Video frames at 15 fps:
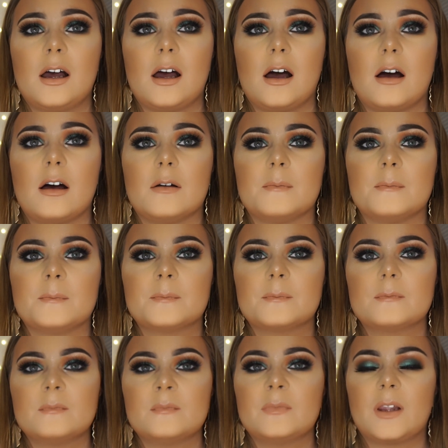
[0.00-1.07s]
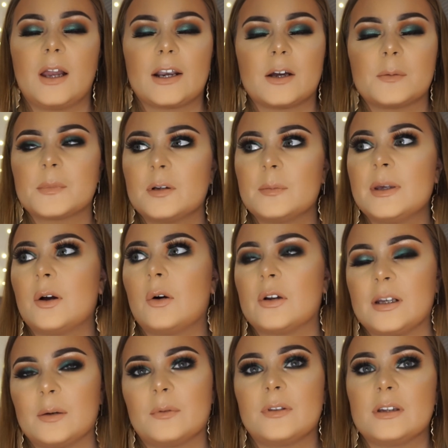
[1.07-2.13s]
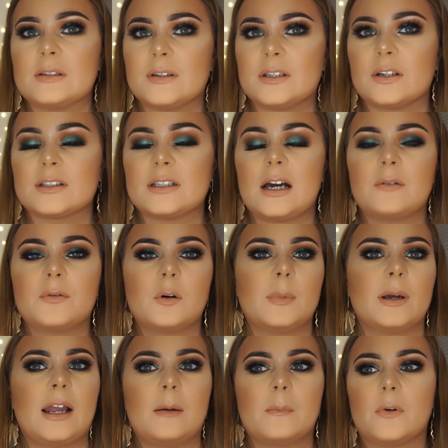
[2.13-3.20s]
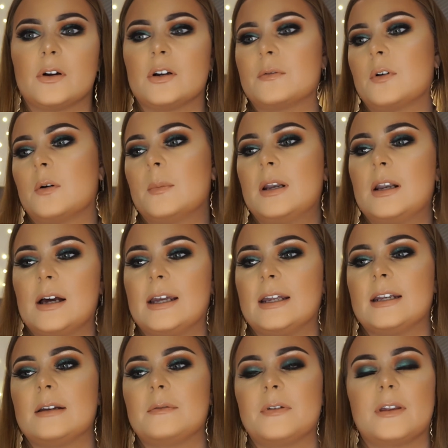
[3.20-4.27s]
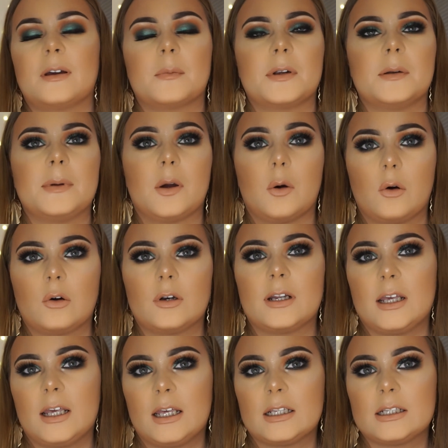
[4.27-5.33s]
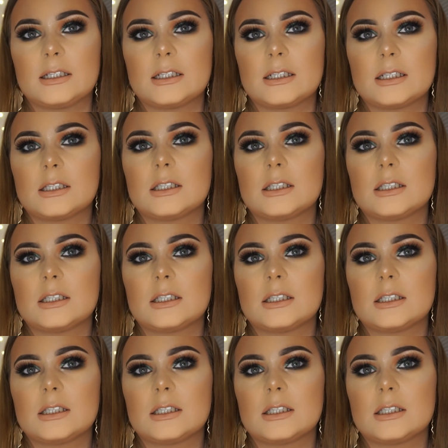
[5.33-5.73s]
And I'm going to be on it with these videos. Now I've got my camera and I've got my lighting and everything, I'm going to be on it.